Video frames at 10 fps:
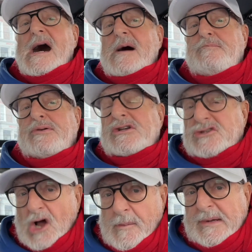
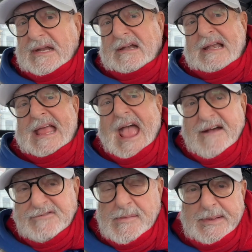predominantly
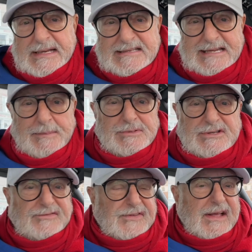everybody seems
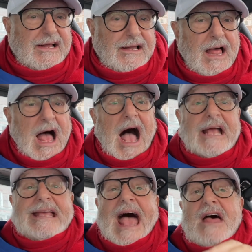to feel a
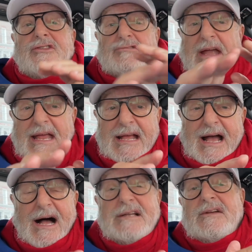gathering
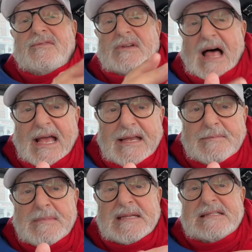kind of like
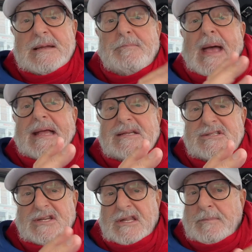Mr.
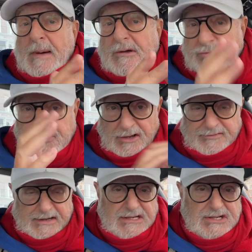Bates and the post
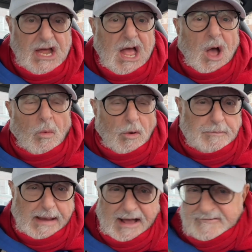office would
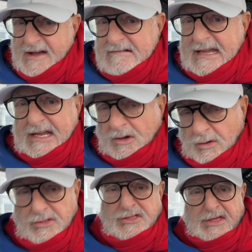be a very good
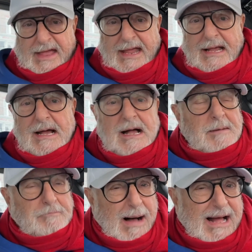thing,
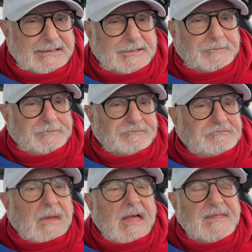but
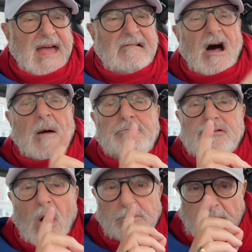there are
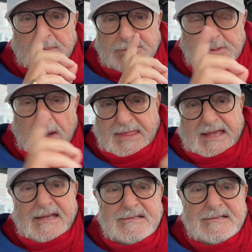problems with it.